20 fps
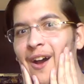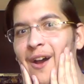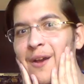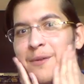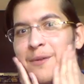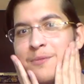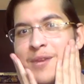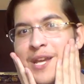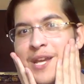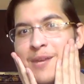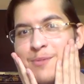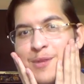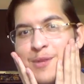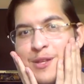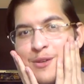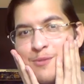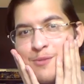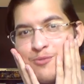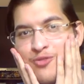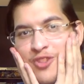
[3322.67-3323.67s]
Maybe
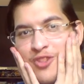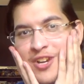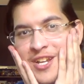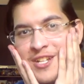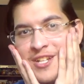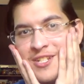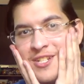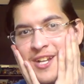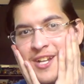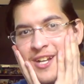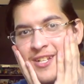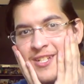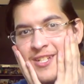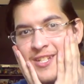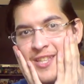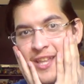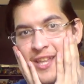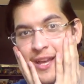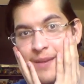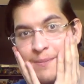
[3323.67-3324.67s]
you
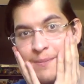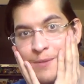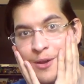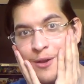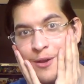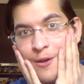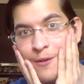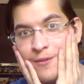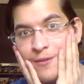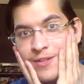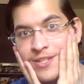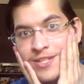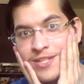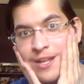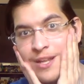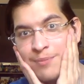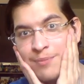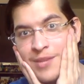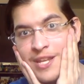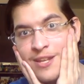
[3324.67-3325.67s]
prejudged them over
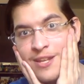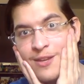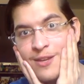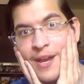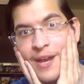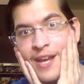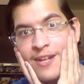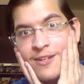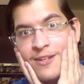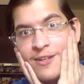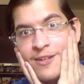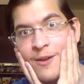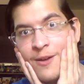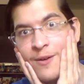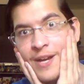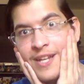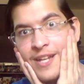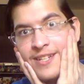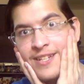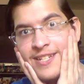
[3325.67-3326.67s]
something you had no
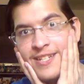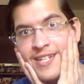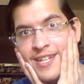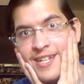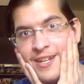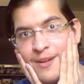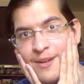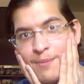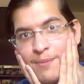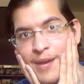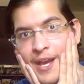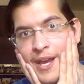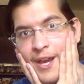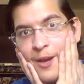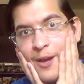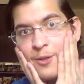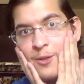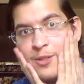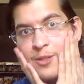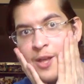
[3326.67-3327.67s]
idea
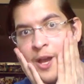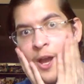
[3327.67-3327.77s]
about.